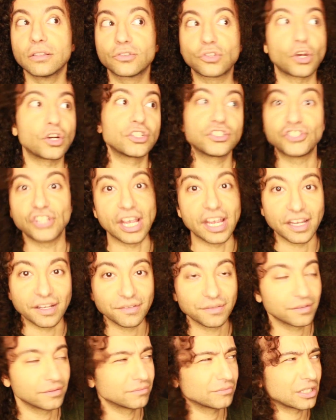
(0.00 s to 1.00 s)
Target.
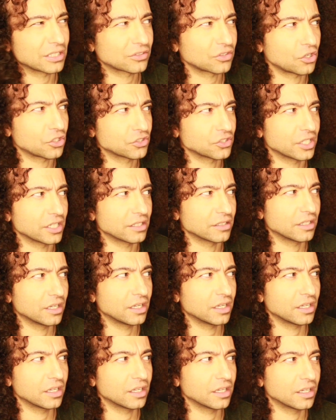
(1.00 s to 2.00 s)
Not Target,
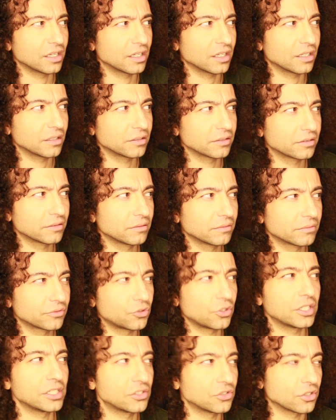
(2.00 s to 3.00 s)
uh,
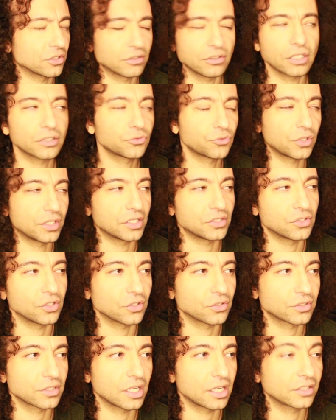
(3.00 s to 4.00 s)
Trader Joe's, not Trader
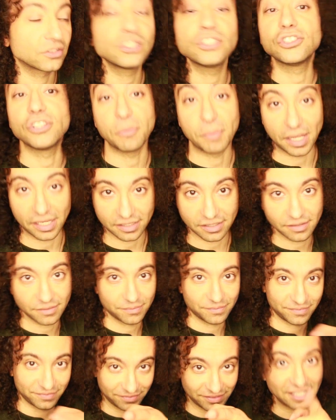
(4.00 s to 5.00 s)
Joe's, uh, TJ Maxx.
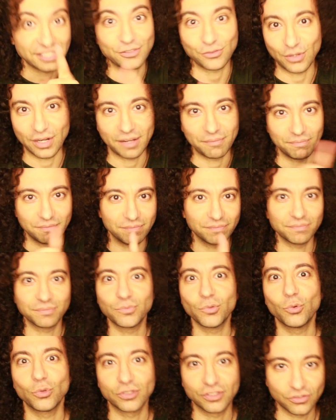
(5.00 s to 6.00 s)
That's what I
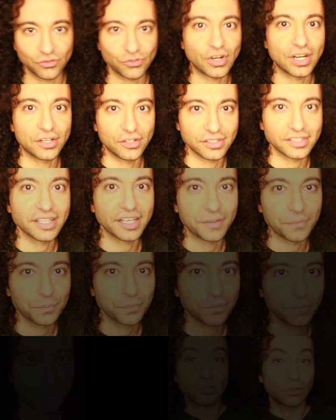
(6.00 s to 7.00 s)
was trying to say.
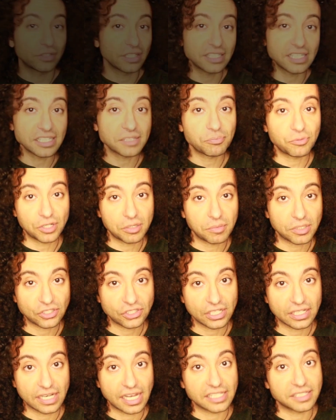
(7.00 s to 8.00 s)
So this is pretty
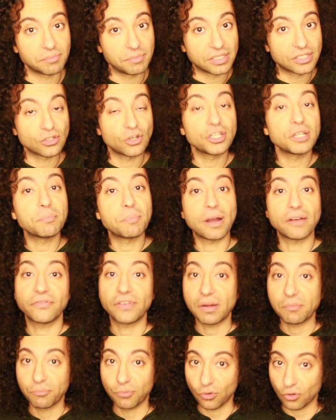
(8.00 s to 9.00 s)
much it guys. Missoni
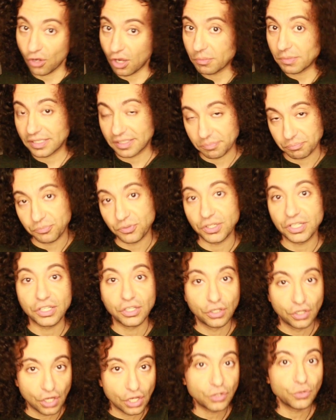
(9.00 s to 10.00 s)
Parfum pour Homme is pretty
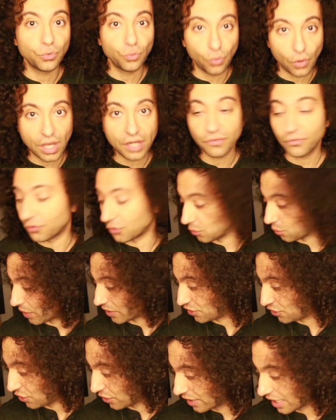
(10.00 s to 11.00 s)
good one for
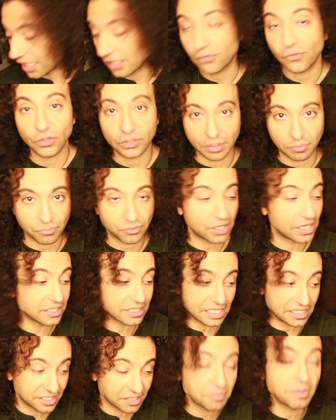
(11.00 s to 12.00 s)
what you get for the price
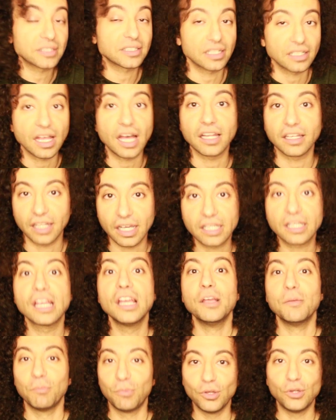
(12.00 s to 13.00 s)
and it smells a lot like
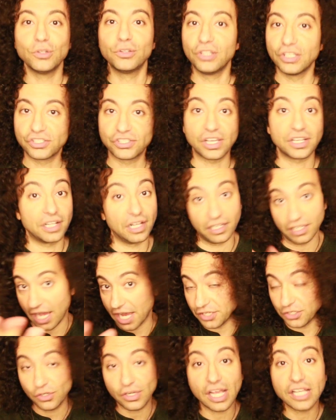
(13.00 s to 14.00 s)
Bleu de Chanel.
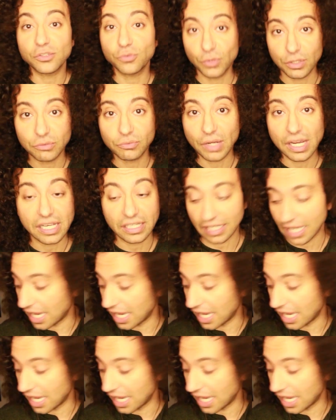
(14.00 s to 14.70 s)
And you guys were right